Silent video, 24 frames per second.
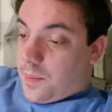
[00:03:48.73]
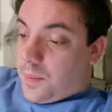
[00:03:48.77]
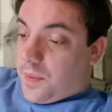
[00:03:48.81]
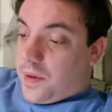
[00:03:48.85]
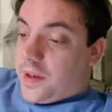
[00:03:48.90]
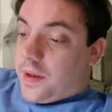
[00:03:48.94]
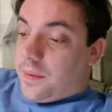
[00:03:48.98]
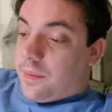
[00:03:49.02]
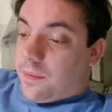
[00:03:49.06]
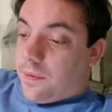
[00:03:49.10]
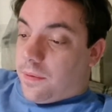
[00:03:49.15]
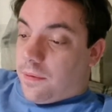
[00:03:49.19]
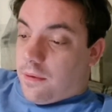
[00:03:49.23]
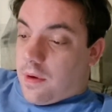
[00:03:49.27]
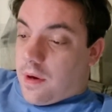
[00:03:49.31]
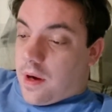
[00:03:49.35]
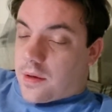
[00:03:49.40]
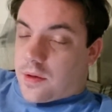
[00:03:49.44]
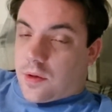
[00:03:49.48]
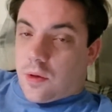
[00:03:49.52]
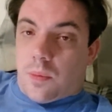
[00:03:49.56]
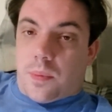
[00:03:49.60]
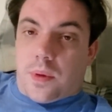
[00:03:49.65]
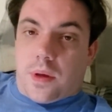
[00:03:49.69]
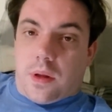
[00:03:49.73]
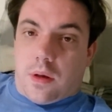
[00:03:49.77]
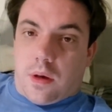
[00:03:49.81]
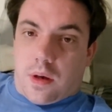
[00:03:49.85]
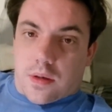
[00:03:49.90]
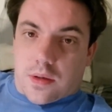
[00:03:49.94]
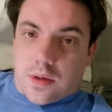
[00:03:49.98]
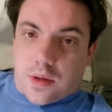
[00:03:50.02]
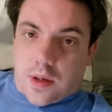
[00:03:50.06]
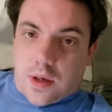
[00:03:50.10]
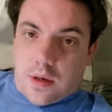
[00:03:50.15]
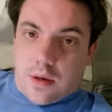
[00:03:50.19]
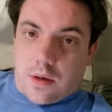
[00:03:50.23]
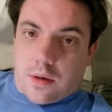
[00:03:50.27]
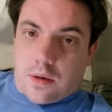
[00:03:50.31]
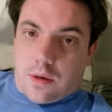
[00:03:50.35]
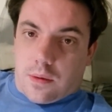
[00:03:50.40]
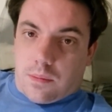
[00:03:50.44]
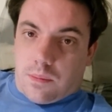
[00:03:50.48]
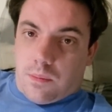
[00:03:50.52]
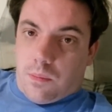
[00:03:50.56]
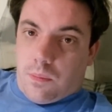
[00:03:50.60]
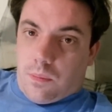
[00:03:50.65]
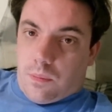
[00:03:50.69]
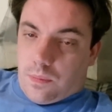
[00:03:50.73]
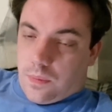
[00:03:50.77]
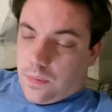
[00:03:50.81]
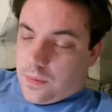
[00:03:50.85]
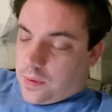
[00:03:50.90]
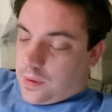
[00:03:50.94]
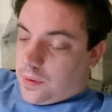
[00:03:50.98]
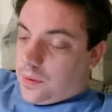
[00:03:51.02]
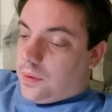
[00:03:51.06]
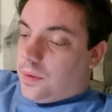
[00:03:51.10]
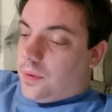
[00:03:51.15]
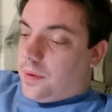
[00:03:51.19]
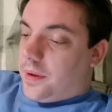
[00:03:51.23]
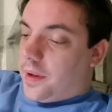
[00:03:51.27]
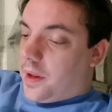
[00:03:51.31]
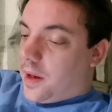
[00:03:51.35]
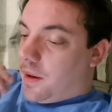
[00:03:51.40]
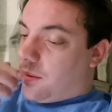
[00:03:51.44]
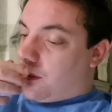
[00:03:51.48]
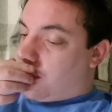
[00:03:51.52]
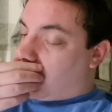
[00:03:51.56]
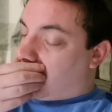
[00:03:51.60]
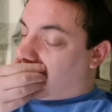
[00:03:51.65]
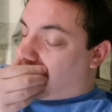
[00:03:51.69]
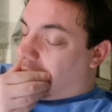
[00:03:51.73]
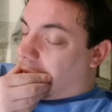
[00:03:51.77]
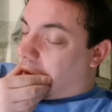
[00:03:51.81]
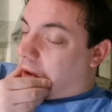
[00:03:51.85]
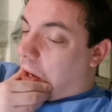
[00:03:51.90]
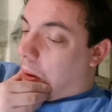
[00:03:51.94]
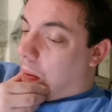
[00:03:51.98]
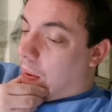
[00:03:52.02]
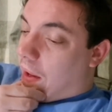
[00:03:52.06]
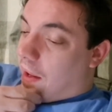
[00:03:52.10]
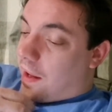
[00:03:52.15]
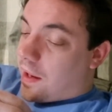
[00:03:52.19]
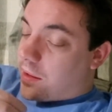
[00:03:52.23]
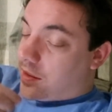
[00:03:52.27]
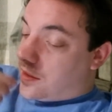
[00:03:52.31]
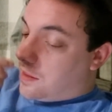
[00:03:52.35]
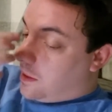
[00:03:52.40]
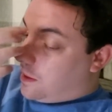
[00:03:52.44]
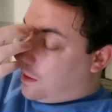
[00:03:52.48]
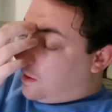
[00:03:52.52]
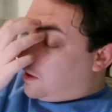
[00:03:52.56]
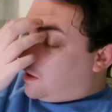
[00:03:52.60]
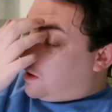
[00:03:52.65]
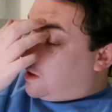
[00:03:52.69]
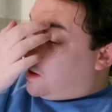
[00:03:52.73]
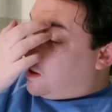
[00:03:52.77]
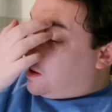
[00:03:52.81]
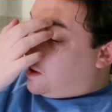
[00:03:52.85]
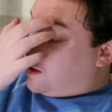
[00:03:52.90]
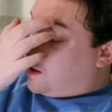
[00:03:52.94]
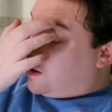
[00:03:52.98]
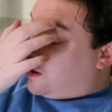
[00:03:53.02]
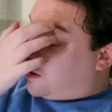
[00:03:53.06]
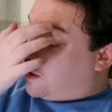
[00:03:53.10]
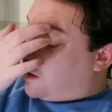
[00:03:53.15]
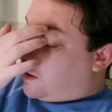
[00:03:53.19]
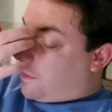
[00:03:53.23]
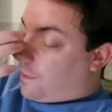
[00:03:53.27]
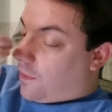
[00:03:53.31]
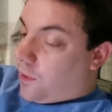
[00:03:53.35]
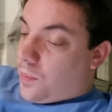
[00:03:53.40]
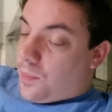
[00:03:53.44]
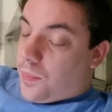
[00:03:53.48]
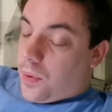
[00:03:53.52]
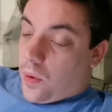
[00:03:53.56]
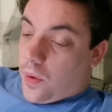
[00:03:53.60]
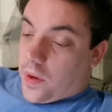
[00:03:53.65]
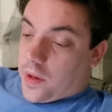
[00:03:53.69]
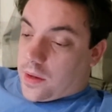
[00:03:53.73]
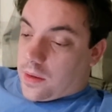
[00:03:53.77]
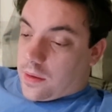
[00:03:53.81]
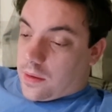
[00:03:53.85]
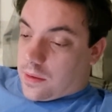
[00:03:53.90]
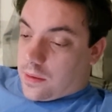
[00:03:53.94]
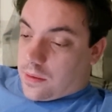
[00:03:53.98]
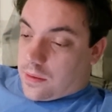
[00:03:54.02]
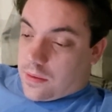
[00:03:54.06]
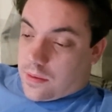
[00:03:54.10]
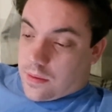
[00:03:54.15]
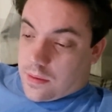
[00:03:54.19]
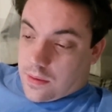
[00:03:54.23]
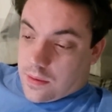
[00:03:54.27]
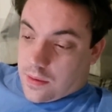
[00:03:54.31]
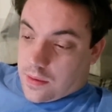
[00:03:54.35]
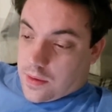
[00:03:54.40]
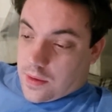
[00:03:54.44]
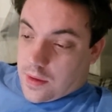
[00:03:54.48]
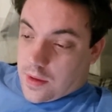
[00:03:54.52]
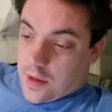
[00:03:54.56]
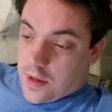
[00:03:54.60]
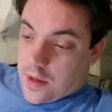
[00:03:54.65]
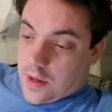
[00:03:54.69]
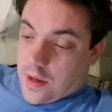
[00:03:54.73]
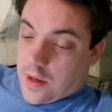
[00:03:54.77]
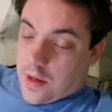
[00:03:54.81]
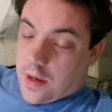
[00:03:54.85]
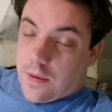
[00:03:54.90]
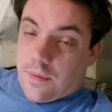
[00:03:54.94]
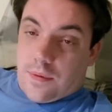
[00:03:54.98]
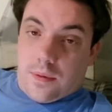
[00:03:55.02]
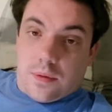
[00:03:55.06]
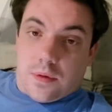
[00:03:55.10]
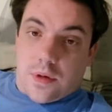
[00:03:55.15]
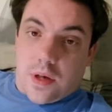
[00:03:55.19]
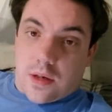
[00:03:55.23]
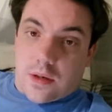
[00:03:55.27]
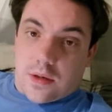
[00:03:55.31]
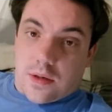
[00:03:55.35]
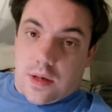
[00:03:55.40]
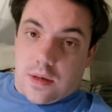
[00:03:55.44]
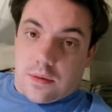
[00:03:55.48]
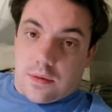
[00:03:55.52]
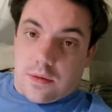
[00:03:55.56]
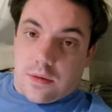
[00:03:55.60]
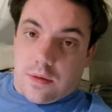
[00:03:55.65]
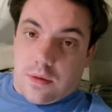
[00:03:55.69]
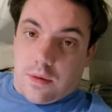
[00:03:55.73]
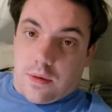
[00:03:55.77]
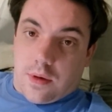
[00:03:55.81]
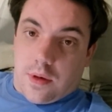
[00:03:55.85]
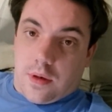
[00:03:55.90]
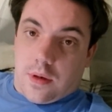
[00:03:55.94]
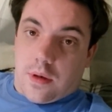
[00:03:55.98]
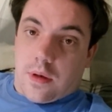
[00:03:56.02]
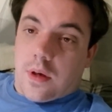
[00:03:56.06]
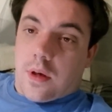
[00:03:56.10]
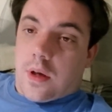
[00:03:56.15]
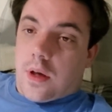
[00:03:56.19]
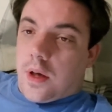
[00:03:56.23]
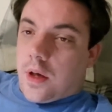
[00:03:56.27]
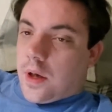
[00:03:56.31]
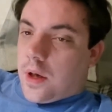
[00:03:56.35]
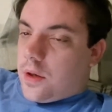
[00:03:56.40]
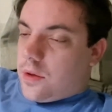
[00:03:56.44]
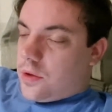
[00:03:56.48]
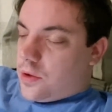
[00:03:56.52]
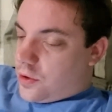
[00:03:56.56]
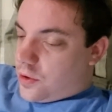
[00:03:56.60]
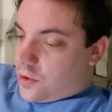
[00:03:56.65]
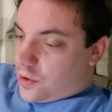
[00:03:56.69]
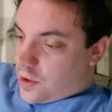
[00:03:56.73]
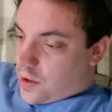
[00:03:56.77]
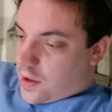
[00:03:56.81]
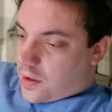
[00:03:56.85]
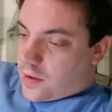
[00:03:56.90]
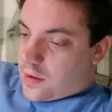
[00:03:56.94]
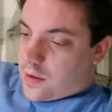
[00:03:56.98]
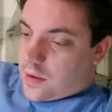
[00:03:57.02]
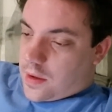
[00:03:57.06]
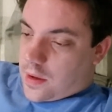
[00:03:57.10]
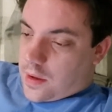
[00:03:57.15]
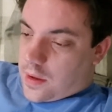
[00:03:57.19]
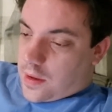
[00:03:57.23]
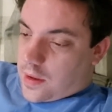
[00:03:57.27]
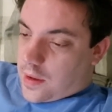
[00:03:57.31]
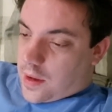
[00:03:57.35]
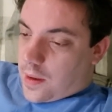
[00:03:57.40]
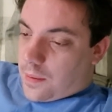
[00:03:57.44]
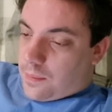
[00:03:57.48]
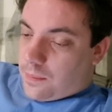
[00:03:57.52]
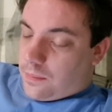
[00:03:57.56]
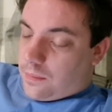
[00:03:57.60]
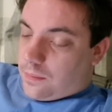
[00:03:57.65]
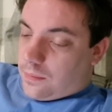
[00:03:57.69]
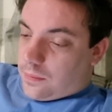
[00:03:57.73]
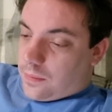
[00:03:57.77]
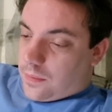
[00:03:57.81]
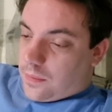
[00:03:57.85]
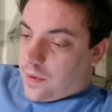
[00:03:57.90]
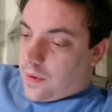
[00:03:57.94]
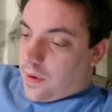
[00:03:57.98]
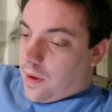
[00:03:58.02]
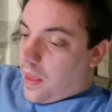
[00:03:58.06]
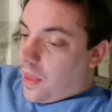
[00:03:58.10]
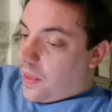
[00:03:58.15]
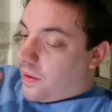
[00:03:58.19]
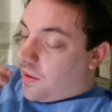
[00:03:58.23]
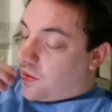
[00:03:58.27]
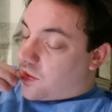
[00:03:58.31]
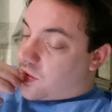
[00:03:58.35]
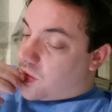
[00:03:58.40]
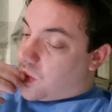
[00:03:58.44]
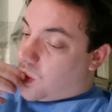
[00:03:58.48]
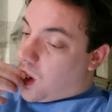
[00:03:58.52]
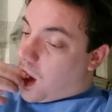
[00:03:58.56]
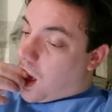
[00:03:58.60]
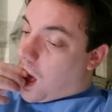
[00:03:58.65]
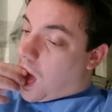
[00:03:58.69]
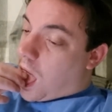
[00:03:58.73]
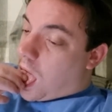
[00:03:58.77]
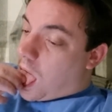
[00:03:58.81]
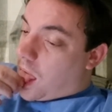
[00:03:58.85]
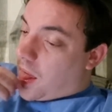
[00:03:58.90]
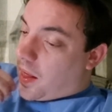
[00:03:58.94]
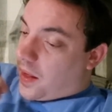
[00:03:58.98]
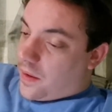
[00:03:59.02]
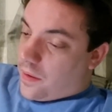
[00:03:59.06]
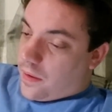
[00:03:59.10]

Even for us, it'll be nice to get a good, you know, good go ahead, get a few points, a few touchdowns, sorry, just to, you know, just to